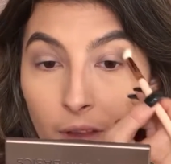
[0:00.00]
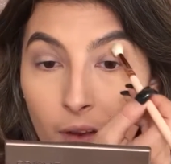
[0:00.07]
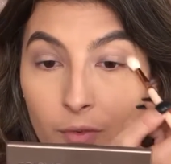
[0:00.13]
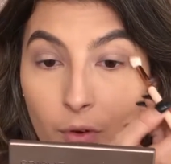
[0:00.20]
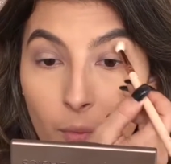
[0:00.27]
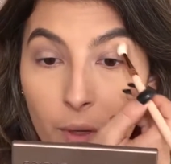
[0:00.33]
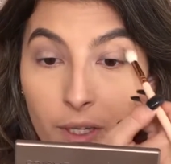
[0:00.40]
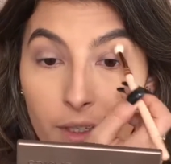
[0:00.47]

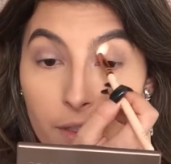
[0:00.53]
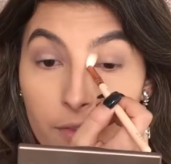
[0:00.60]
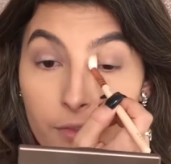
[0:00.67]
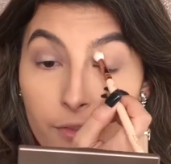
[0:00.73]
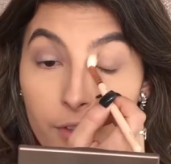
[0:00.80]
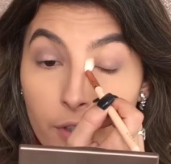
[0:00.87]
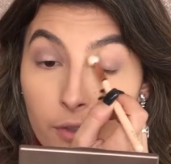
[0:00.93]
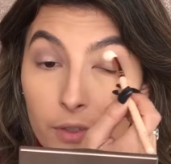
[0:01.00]
Romanian
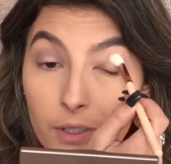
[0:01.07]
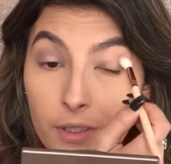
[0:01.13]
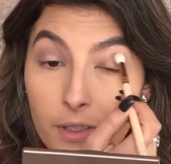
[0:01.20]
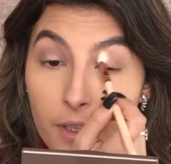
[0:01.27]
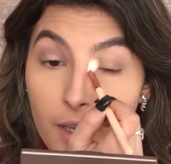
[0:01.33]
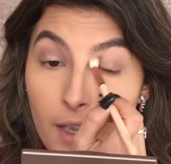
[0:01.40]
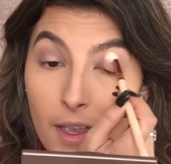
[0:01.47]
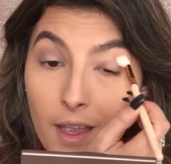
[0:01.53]
food,
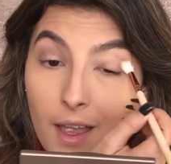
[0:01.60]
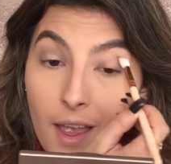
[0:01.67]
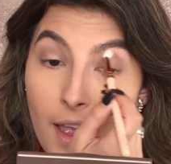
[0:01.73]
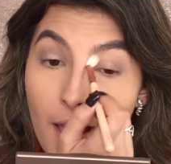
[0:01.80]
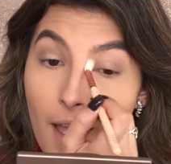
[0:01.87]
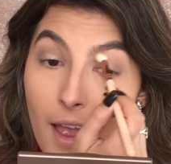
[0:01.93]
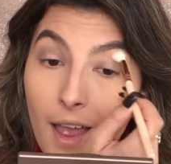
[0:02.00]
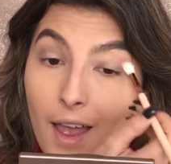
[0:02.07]

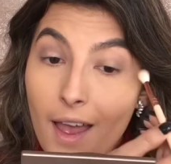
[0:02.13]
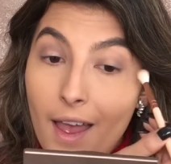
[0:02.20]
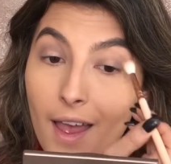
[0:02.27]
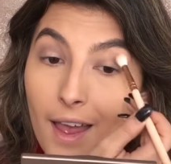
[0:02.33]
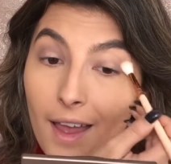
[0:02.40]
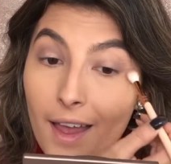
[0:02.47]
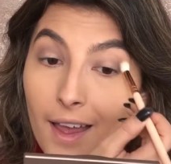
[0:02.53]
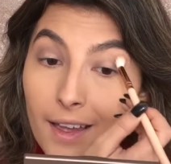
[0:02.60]

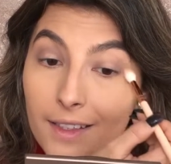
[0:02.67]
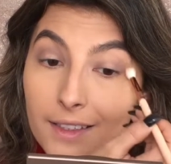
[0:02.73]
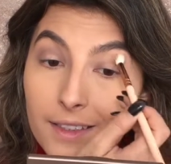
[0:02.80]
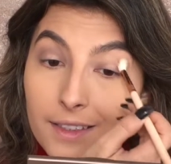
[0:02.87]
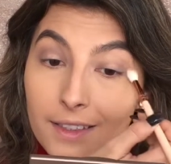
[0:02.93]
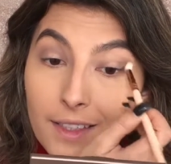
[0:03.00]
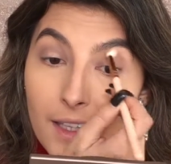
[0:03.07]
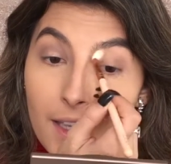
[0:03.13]
and